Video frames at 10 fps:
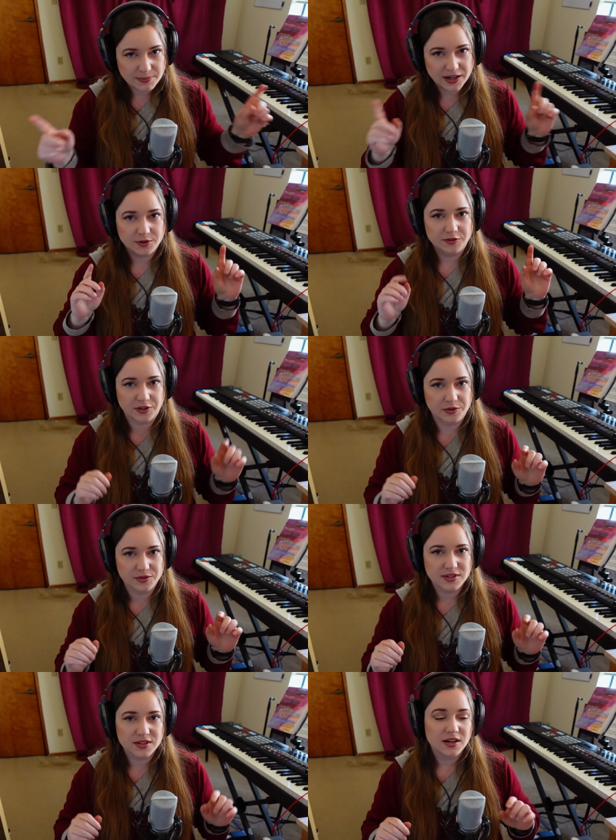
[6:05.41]

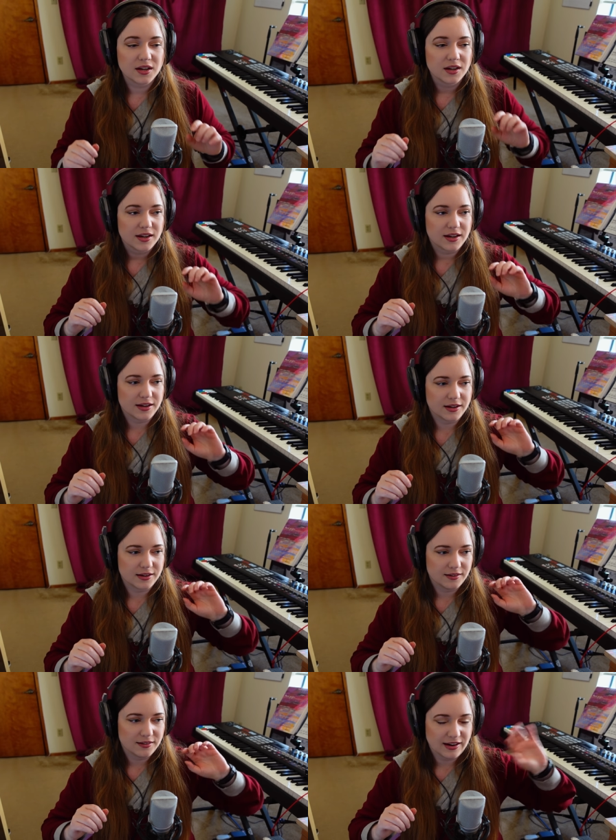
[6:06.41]
microphones
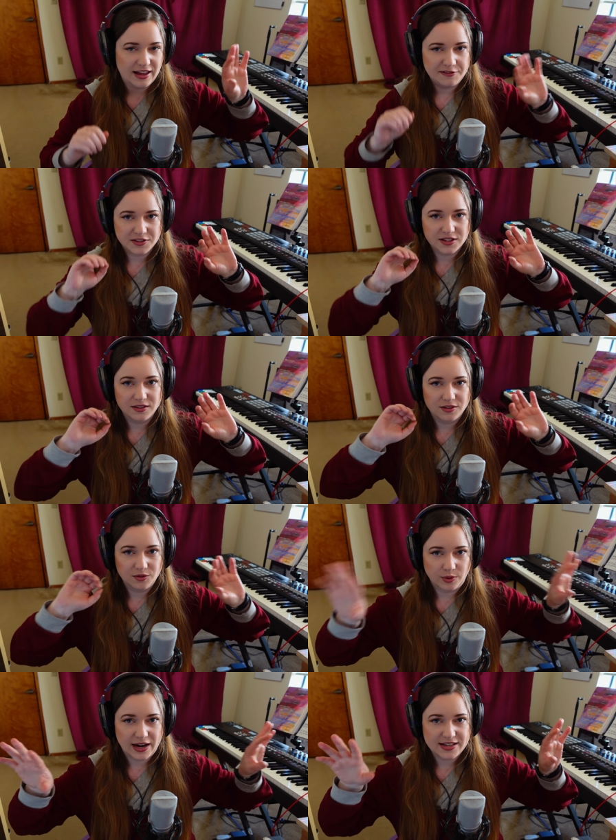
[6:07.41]
uh, left,
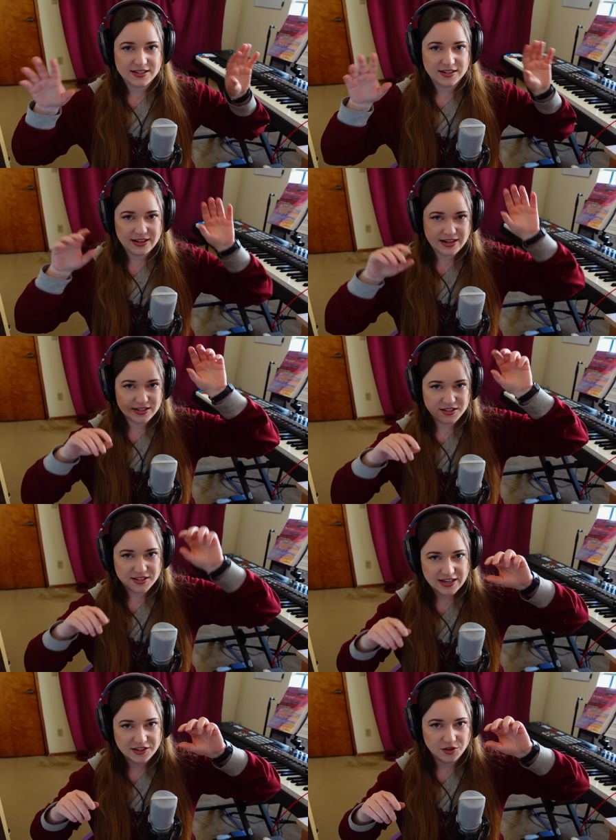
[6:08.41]
right, and a
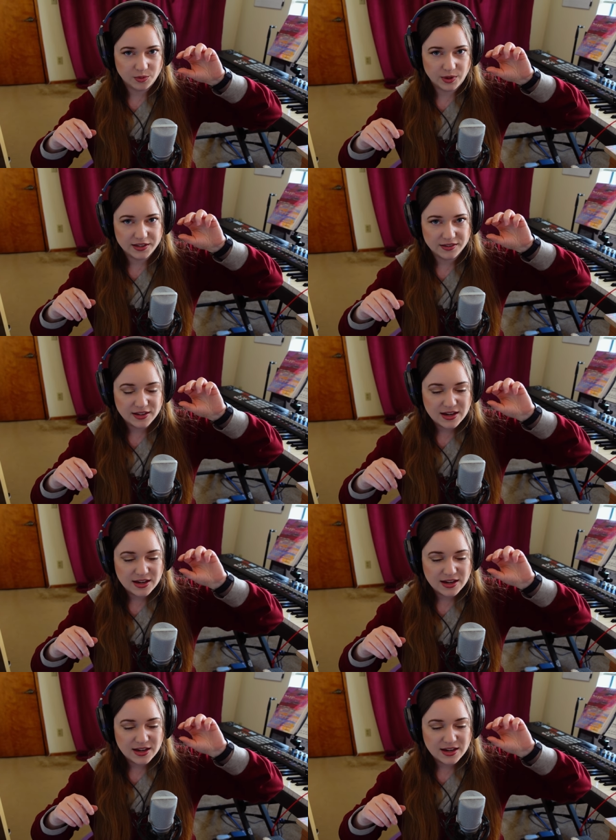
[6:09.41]
center one.